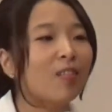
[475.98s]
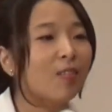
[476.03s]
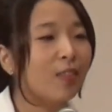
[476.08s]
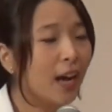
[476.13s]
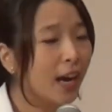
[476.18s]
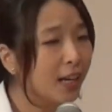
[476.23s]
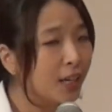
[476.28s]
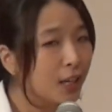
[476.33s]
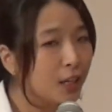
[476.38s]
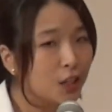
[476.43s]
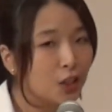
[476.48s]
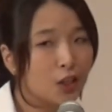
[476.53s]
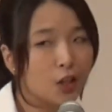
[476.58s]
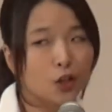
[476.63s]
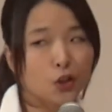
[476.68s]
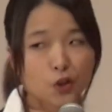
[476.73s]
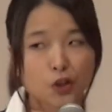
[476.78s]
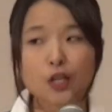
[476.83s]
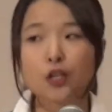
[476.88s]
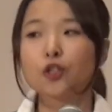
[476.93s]
Ladies
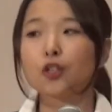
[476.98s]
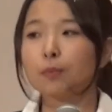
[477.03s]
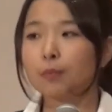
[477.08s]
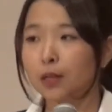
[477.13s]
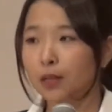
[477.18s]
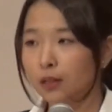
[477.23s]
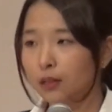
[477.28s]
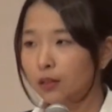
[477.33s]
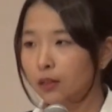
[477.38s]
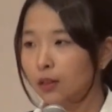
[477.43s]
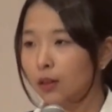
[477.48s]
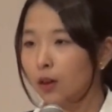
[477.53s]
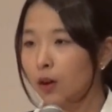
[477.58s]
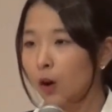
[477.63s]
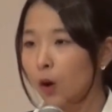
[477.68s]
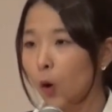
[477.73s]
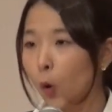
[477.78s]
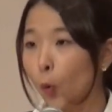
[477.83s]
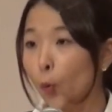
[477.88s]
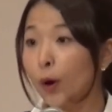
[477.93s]
and gentlemen,
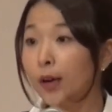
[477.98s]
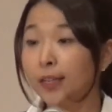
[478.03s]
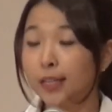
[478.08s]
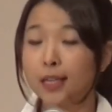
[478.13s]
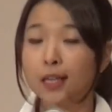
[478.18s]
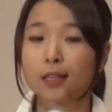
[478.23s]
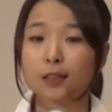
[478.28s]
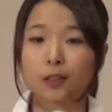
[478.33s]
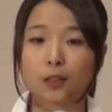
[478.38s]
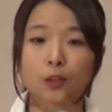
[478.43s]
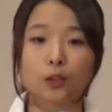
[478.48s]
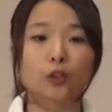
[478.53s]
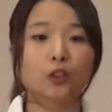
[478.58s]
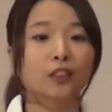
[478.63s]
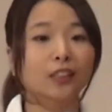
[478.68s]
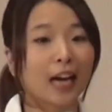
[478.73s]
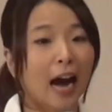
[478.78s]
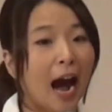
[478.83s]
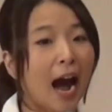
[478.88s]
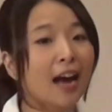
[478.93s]
we need to
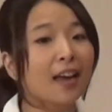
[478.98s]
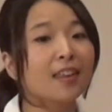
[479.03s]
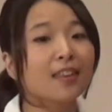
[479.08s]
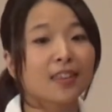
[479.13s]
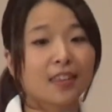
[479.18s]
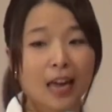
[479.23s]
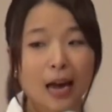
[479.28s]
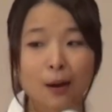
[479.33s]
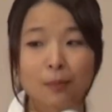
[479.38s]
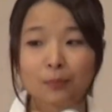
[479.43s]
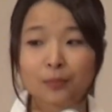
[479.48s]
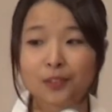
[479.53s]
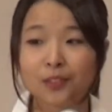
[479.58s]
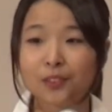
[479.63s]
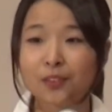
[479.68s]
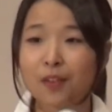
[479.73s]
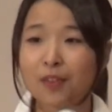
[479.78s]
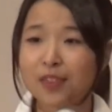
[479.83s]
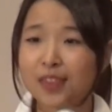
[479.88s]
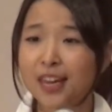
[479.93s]
guide them
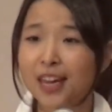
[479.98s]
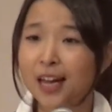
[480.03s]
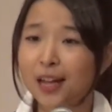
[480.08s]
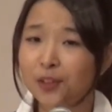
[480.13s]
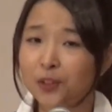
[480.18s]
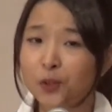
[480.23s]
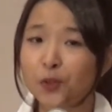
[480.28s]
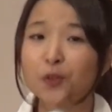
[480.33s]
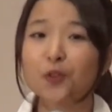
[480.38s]
to their